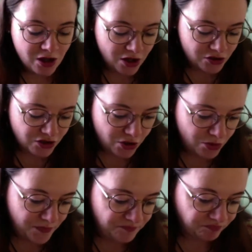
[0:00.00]
So,
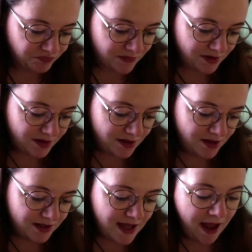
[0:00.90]

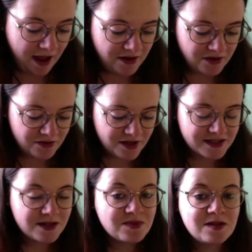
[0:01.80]
yeah, there
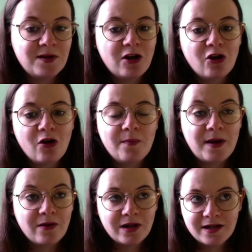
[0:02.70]
seems to be a lot
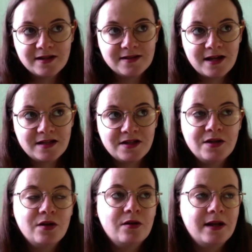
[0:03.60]
about, like I said,
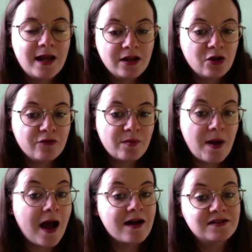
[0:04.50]
letting go of the
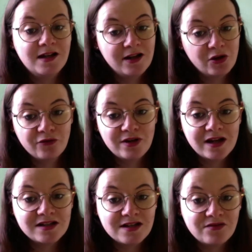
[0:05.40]
past, letting go of
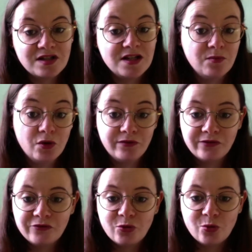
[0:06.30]
negativity, moving
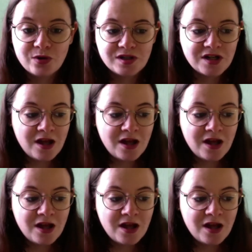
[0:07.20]
forward.